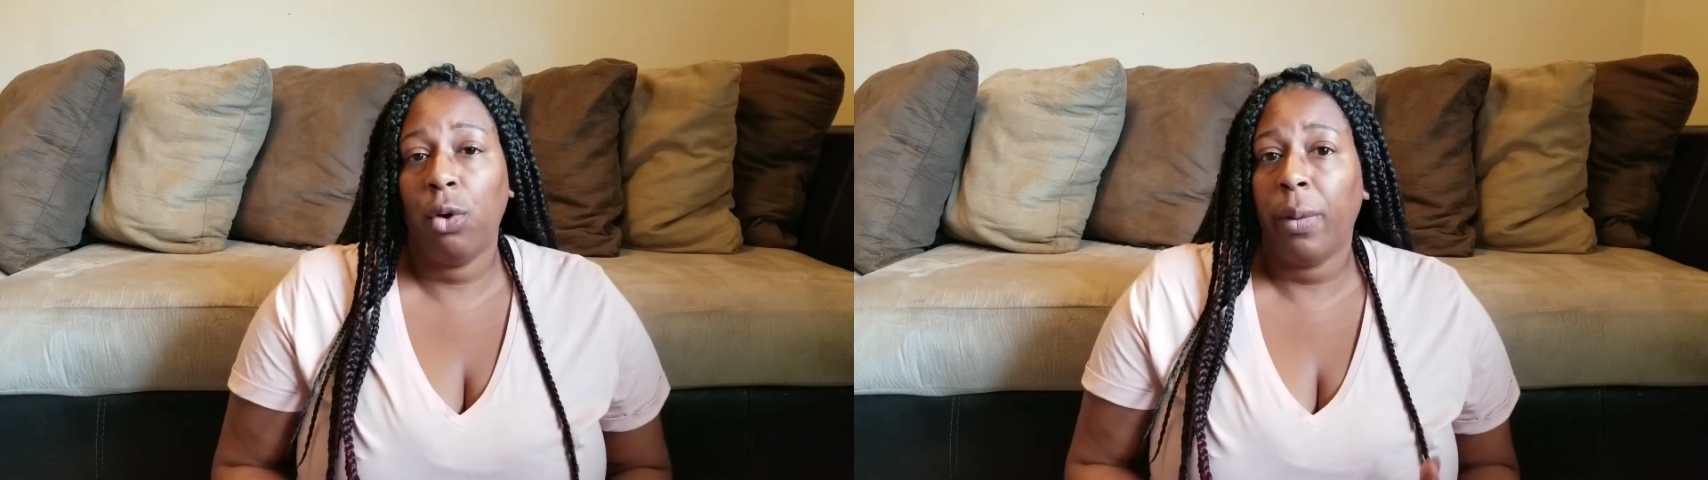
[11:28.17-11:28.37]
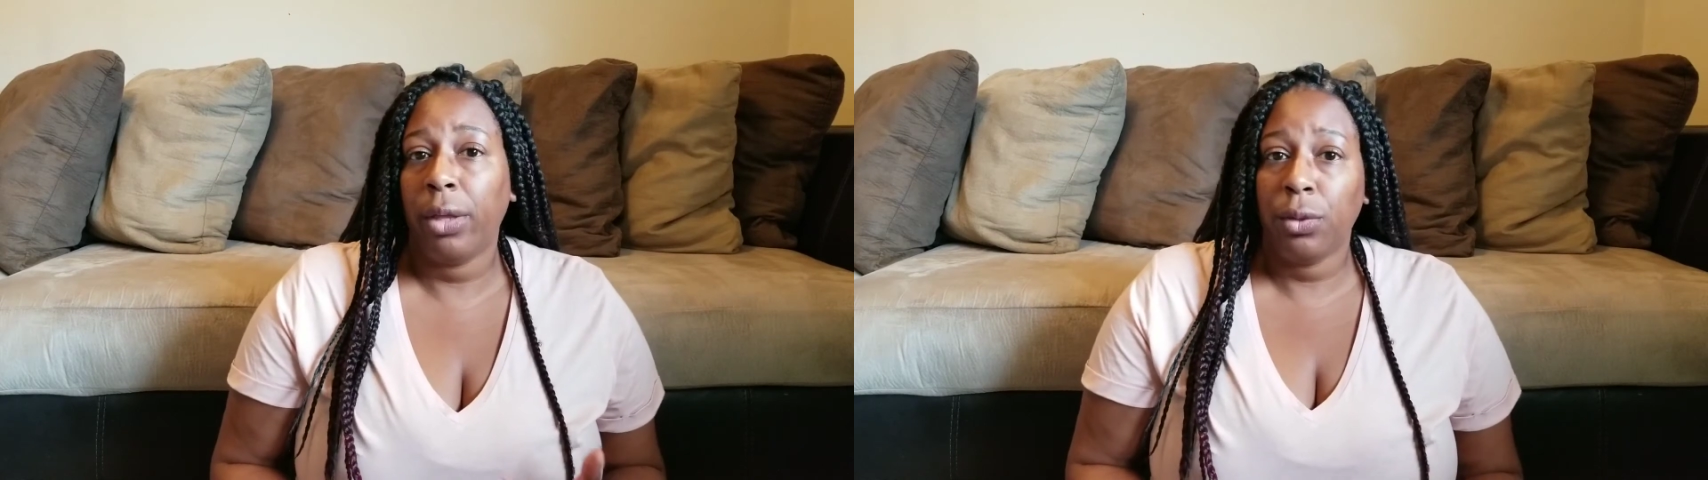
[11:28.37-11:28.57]

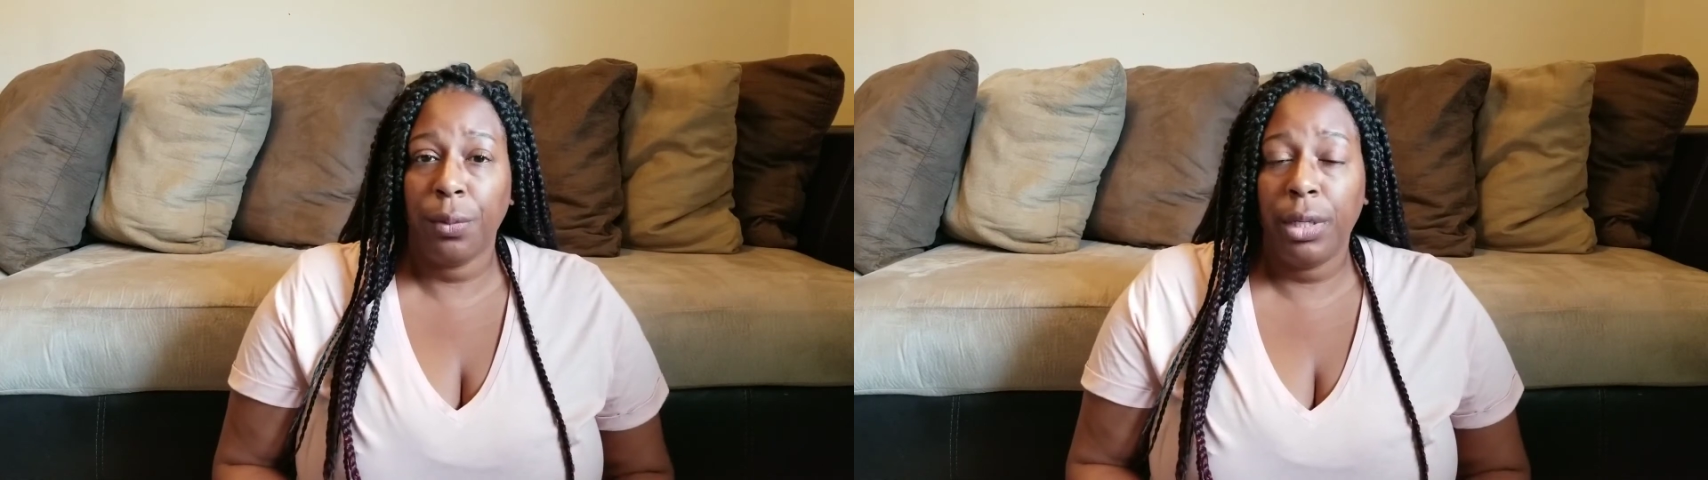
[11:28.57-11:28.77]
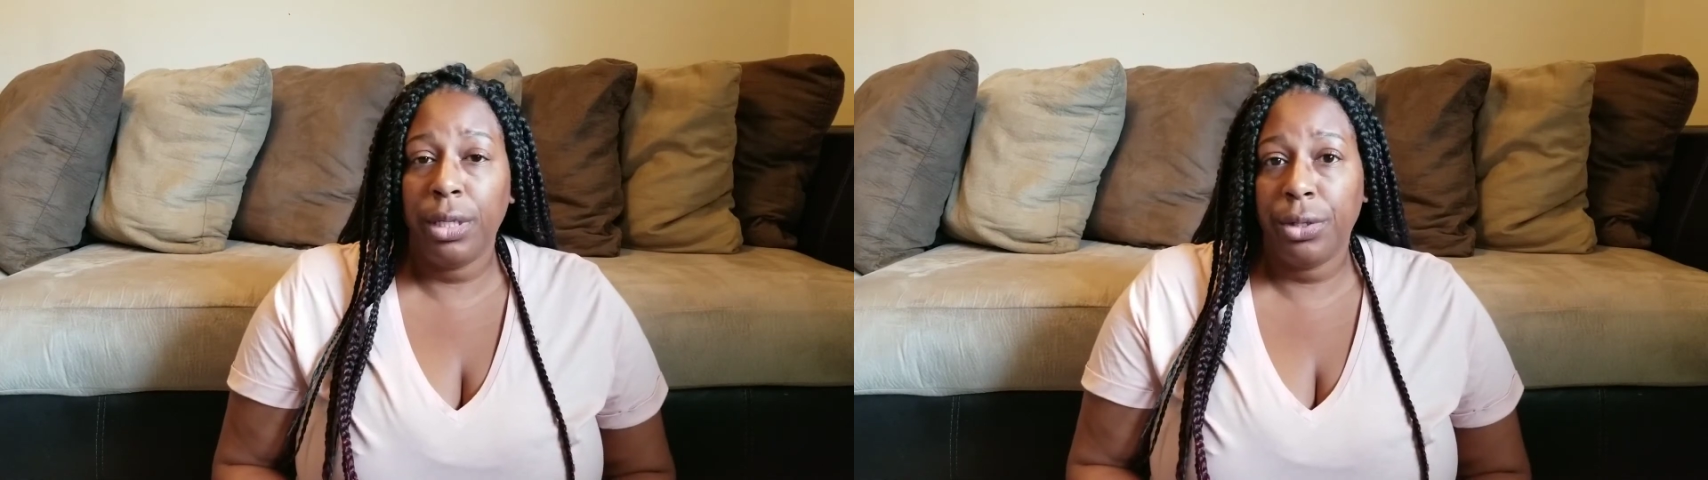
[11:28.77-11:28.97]
about
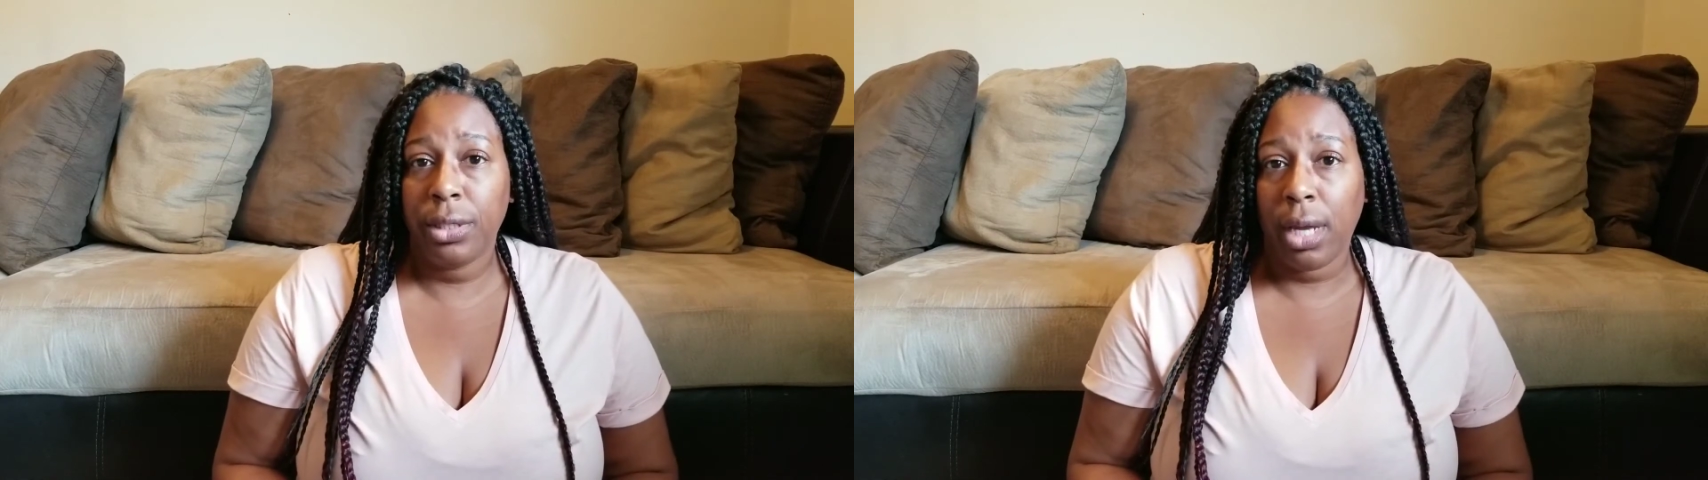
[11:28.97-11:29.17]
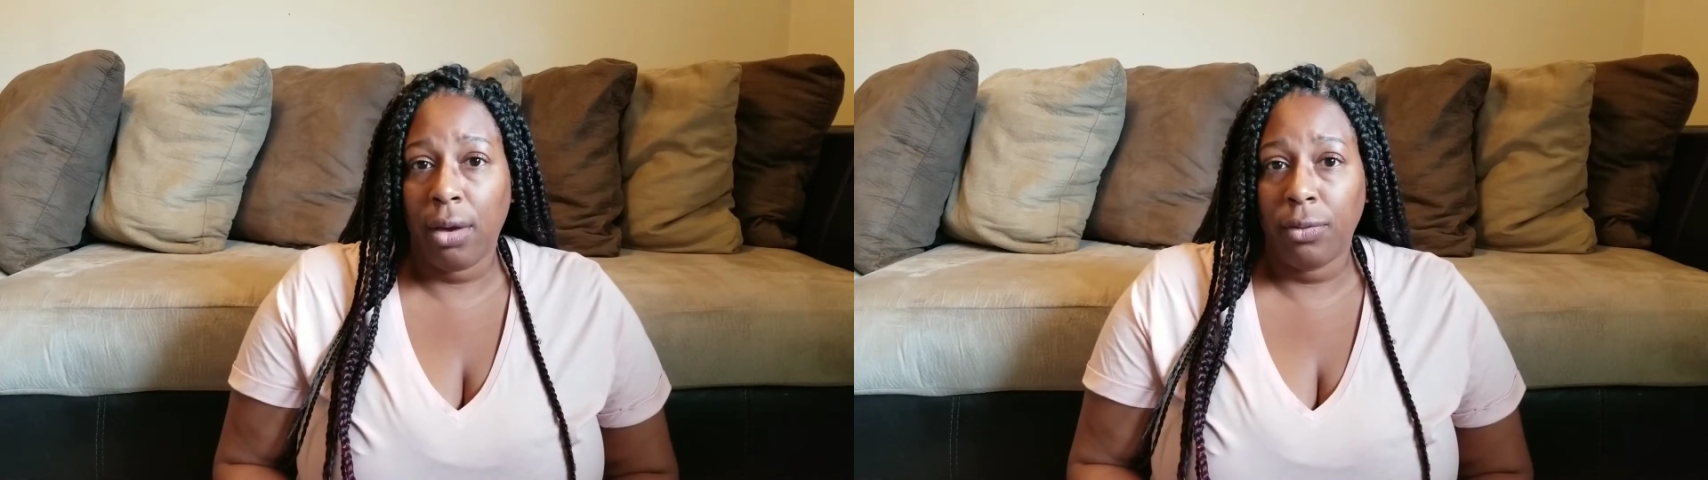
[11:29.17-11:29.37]
3
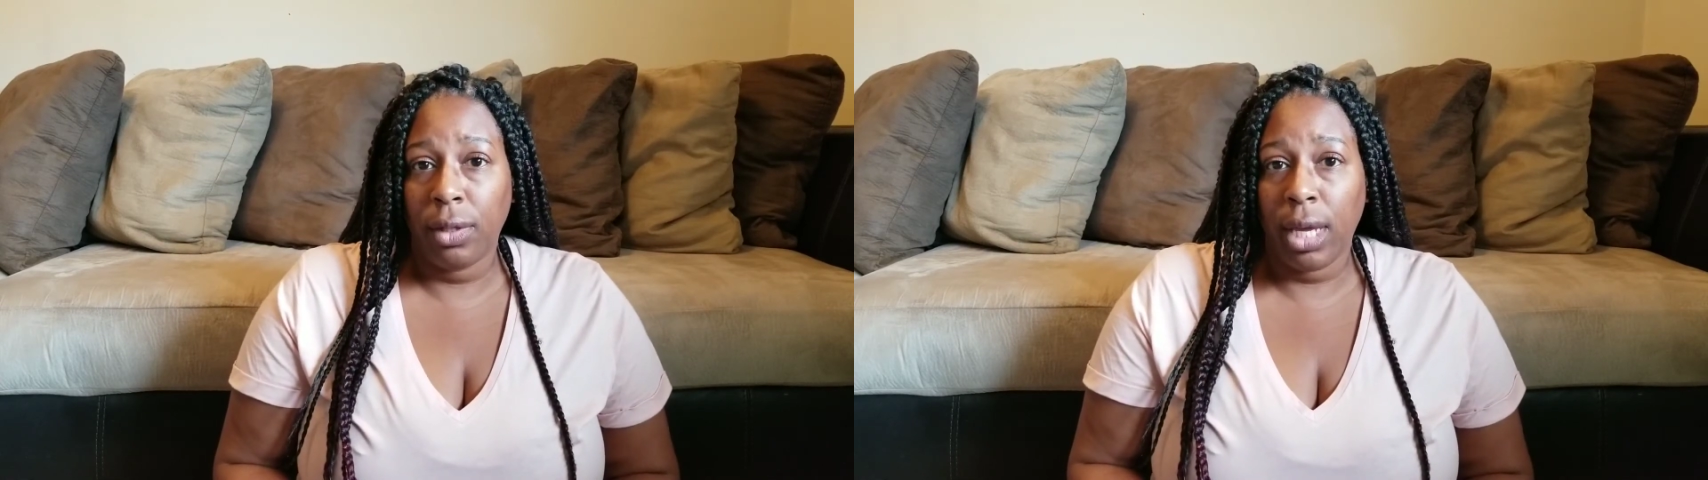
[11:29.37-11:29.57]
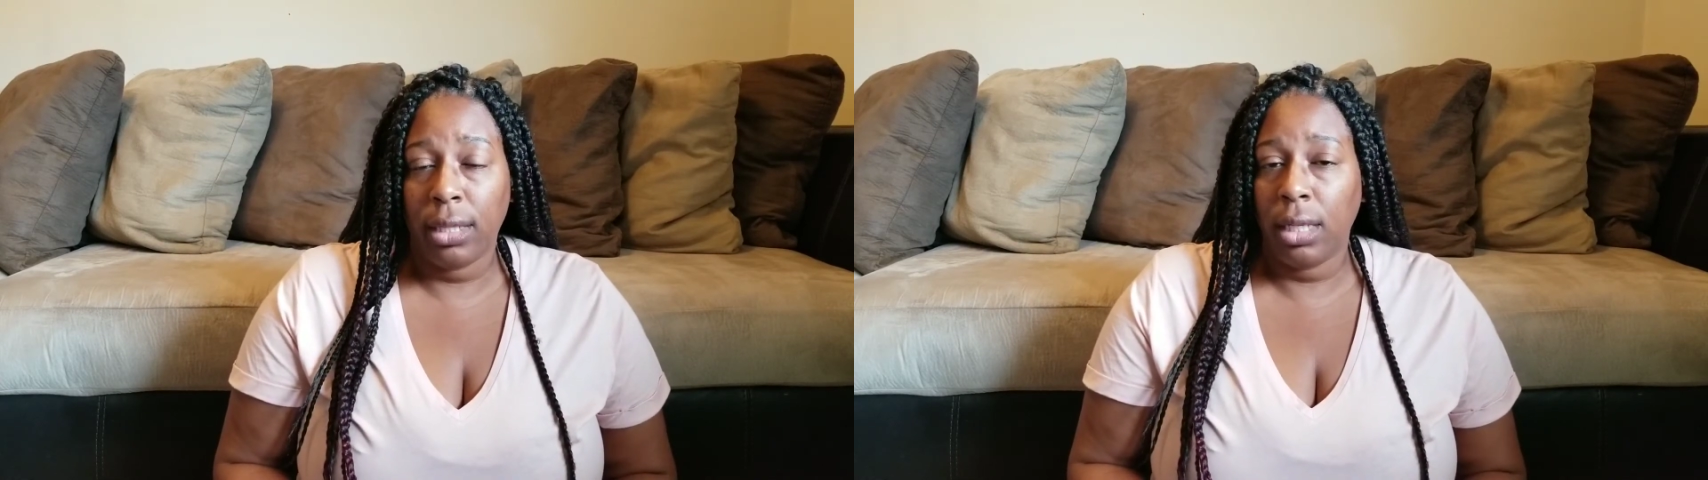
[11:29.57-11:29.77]
years after that.